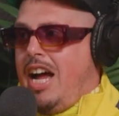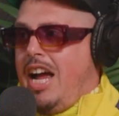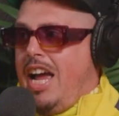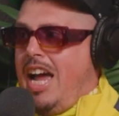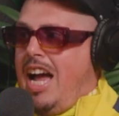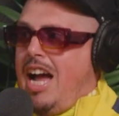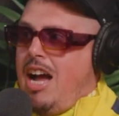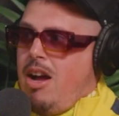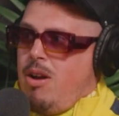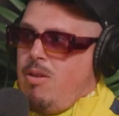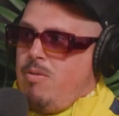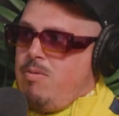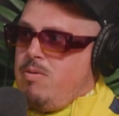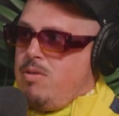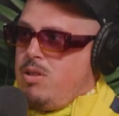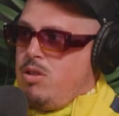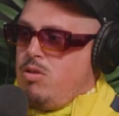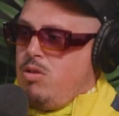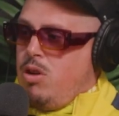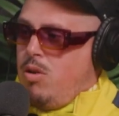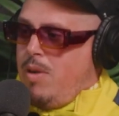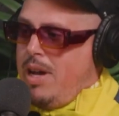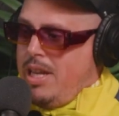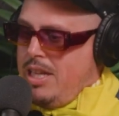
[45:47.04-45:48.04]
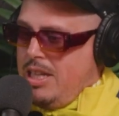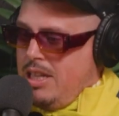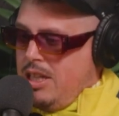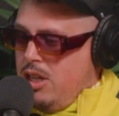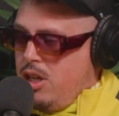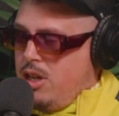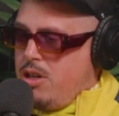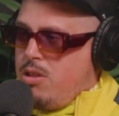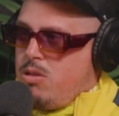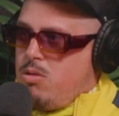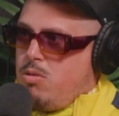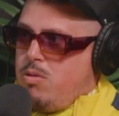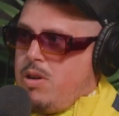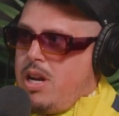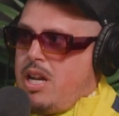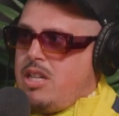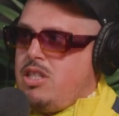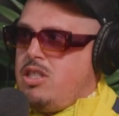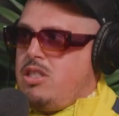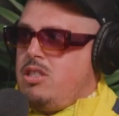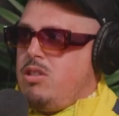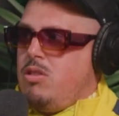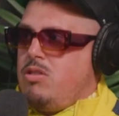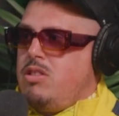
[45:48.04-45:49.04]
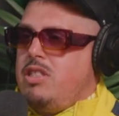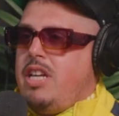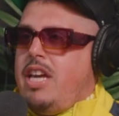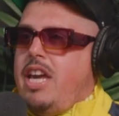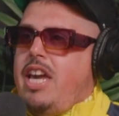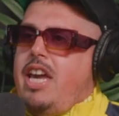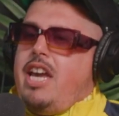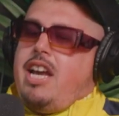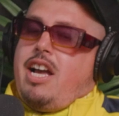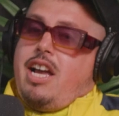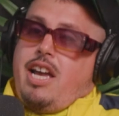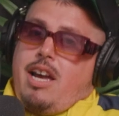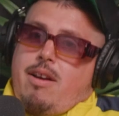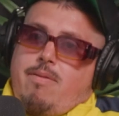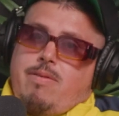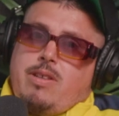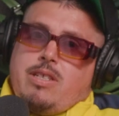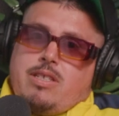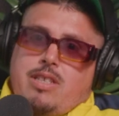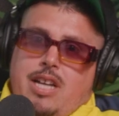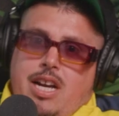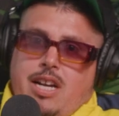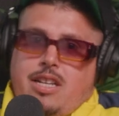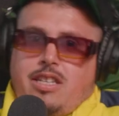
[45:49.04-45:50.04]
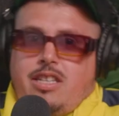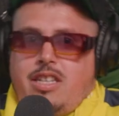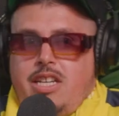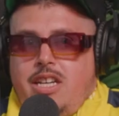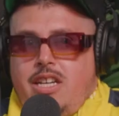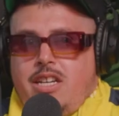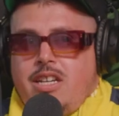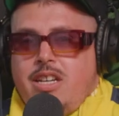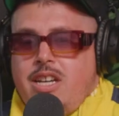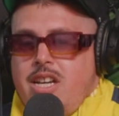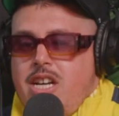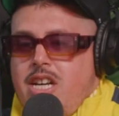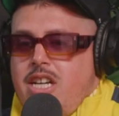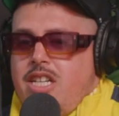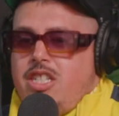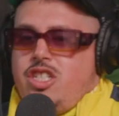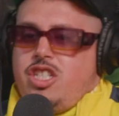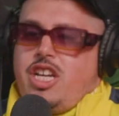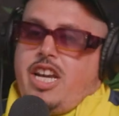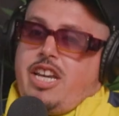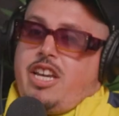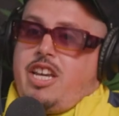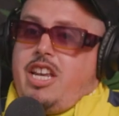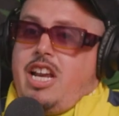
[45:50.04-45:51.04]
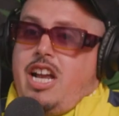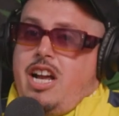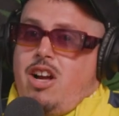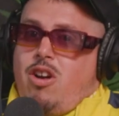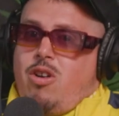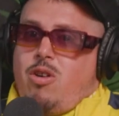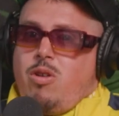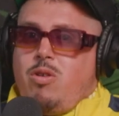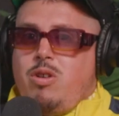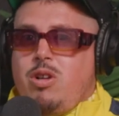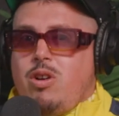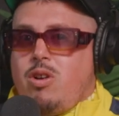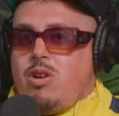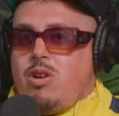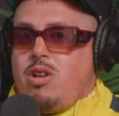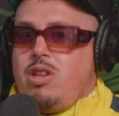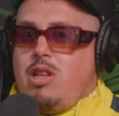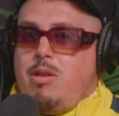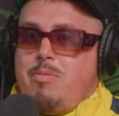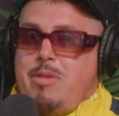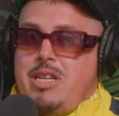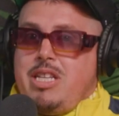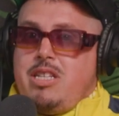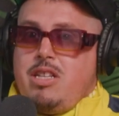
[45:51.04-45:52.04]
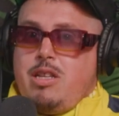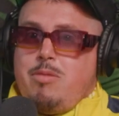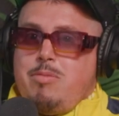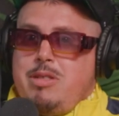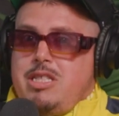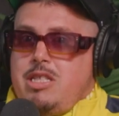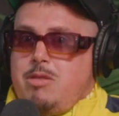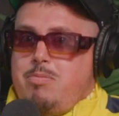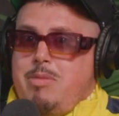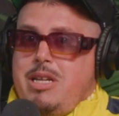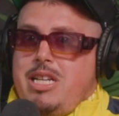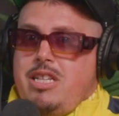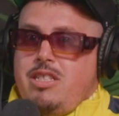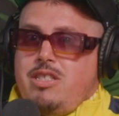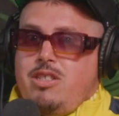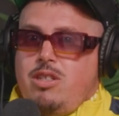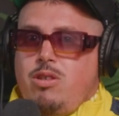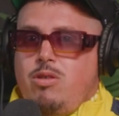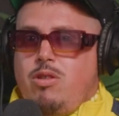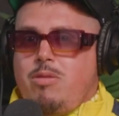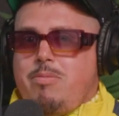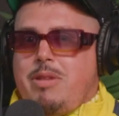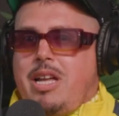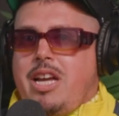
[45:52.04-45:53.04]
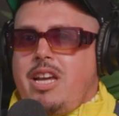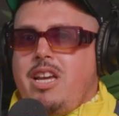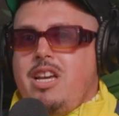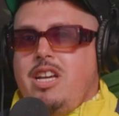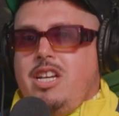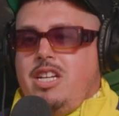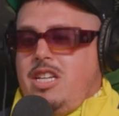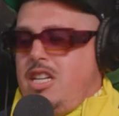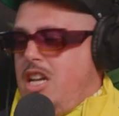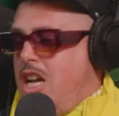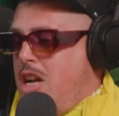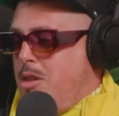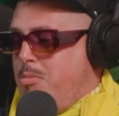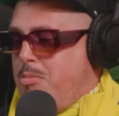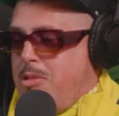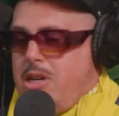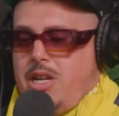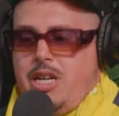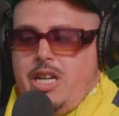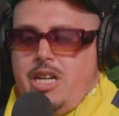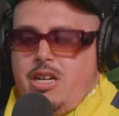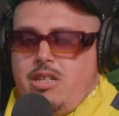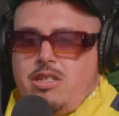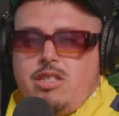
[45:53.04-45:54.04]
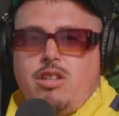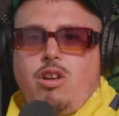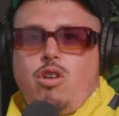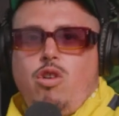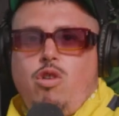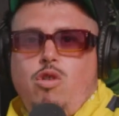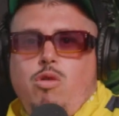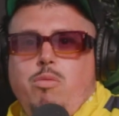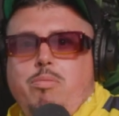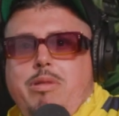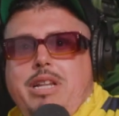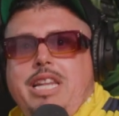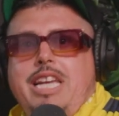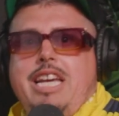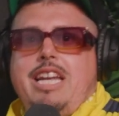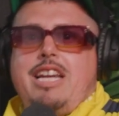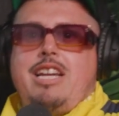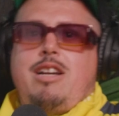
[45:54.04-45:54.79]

I have, I look through it. I just don't say, hey, I have this idea. Check it out. Or let me spit it to you. I'm like, nah, bro, here's the whole plan.